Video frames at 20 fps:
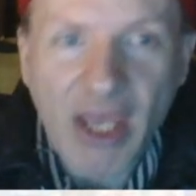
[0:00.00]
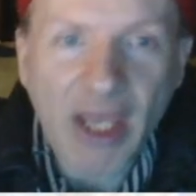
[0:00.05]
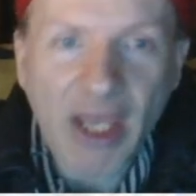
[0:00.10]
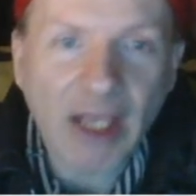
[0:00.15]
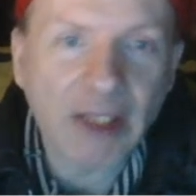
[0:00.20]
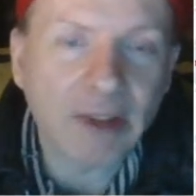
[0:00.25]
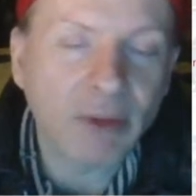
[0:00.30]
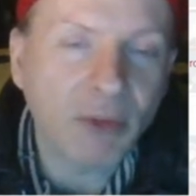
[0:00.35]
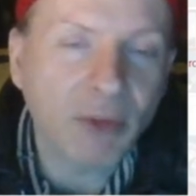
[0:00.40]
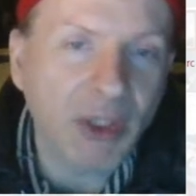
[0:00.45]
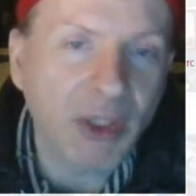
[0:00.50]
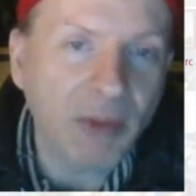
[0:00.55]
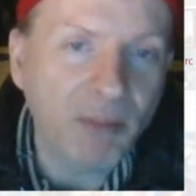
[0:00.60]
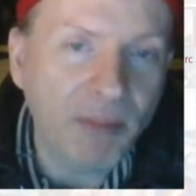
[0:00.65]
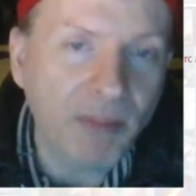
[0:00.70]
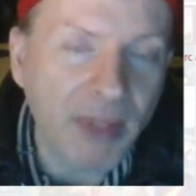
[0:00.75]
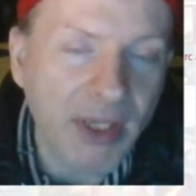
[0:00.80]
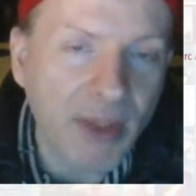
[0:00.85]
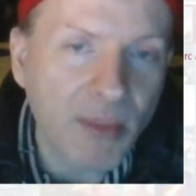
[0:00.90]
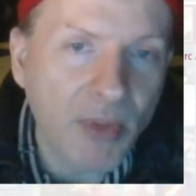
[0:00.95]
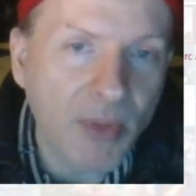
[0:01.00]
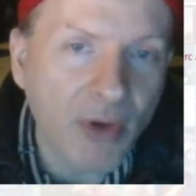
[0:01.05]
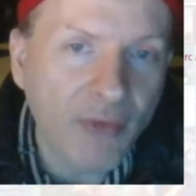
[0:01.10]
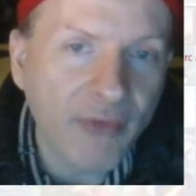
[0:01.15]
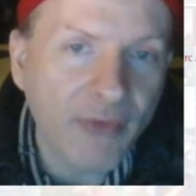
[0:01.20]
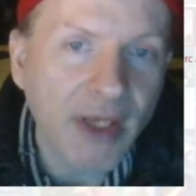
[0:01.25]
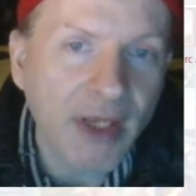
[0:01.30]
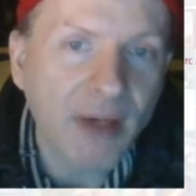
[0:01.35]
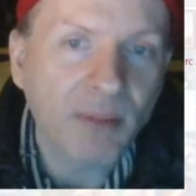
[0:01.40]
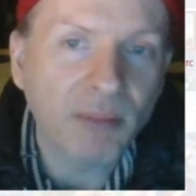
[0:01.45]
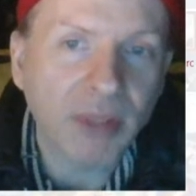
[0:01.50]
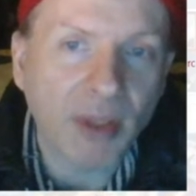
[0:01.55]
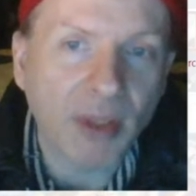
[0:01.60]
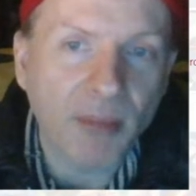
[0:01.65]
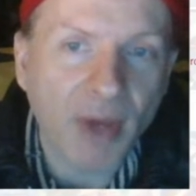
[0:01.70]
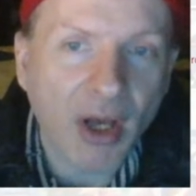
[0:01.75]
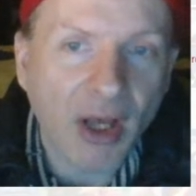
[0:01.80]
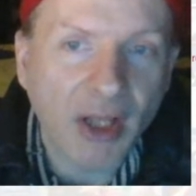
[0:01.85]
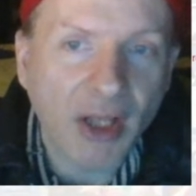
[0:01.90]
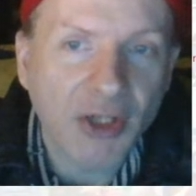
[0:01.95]
including B-Movie,
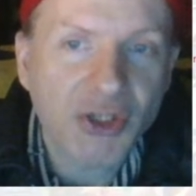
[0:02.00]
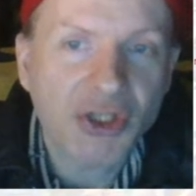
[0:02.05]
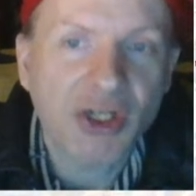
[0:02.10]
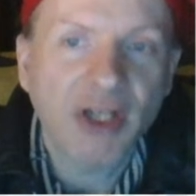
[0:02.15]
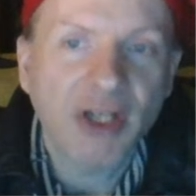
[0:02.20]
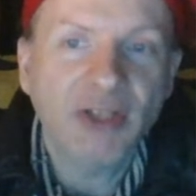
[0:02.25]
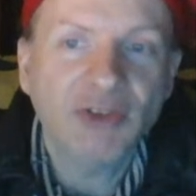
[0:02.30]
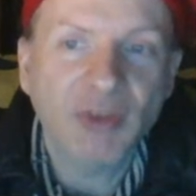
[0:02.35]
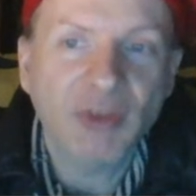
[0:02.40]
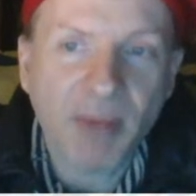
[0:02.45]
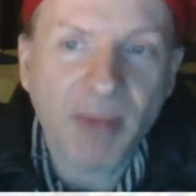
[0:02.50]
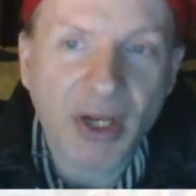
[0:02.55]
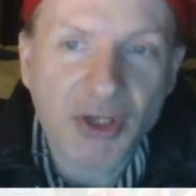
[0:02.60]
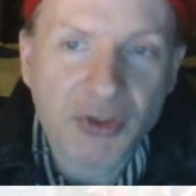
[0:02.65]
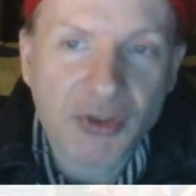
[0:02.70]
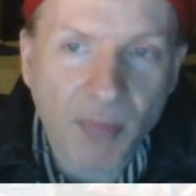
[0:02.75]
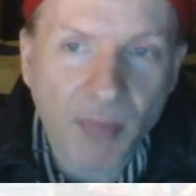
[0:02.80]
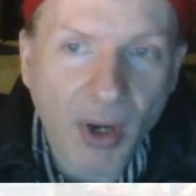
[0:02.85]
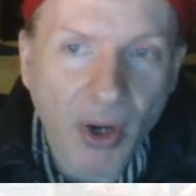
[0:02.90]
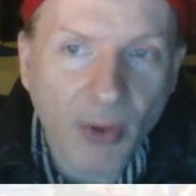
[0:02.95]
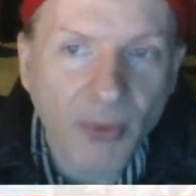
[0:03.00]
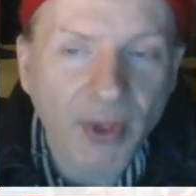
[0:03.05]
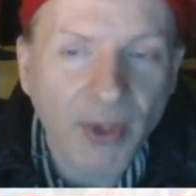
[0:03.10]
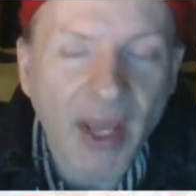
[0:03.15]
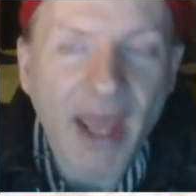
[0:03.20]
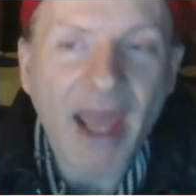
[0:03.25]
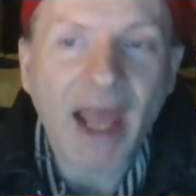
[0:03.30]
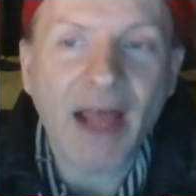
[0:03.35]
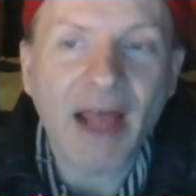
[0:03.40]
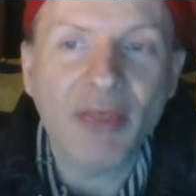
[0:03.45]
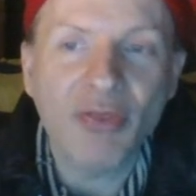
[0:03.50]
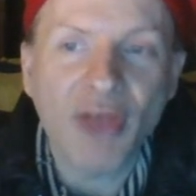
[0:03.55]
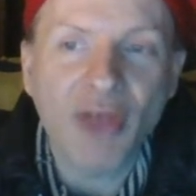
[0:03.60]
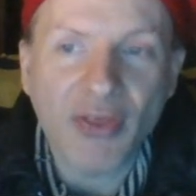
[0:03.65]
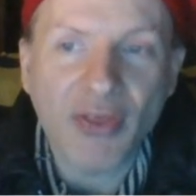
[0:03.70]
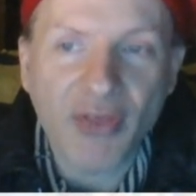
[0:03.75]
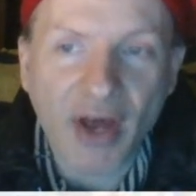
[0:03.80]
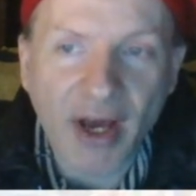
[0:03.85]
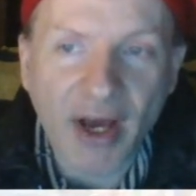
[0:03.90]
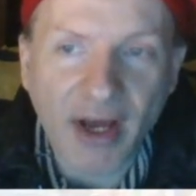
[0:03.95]
Blancmange, Depeche Mode, and
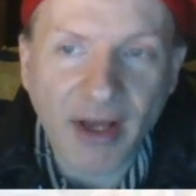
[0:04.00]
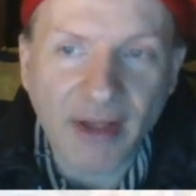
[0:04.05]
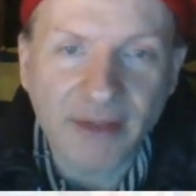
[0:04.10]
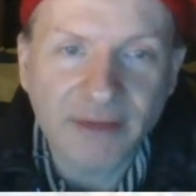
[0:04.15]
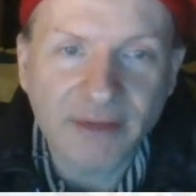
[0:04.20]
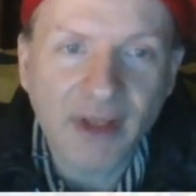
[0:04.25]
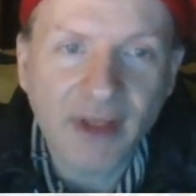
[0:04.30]
The.